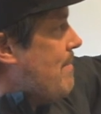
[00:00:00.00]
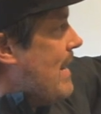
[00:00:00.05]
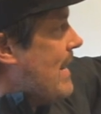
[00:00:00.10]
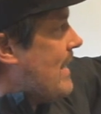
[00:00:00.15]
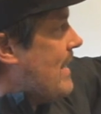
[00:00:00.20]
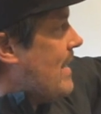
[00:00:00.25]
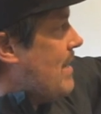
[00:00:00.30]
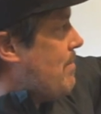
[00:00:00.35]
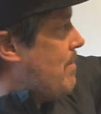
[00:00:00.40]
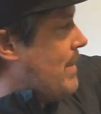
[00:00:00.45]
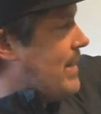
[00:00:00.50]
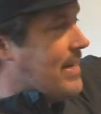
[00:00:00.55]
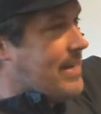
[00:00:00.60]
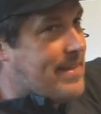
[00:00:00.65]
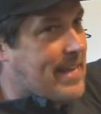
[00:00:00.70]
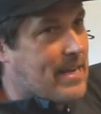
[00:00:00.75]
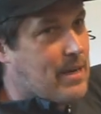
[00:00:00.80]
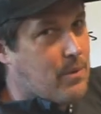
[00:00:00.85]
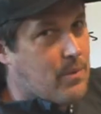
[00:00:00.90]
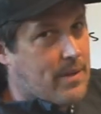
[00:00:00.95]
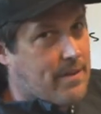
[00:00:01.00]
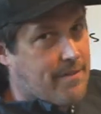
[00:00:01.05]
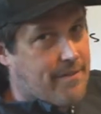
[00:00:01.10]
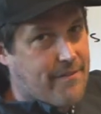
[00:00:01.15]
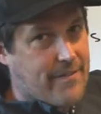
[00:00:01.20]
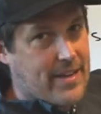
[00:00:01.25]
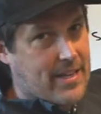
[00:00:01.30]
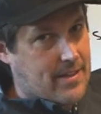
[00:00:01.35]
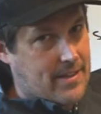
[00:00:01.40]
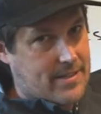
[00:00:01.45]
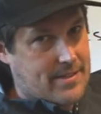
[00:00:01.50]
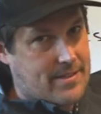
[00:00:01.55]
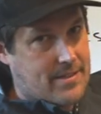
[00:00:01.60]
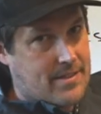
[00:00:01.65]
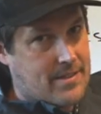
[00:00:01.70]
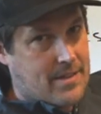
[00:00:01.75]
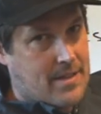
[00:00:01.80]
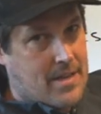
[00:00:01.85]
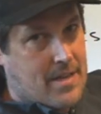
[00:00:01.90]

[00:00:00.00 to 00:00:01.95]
make it, but they don't really feel it.